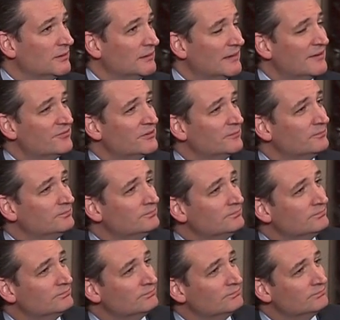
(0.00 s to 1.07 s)

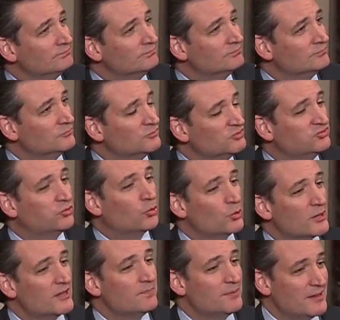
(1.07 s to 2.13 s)

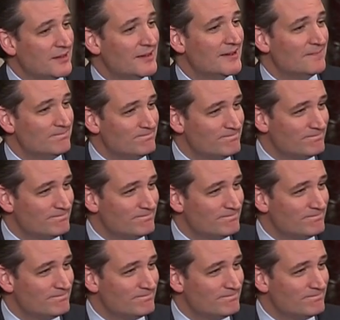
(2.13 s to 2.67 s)
11:40 p.m.,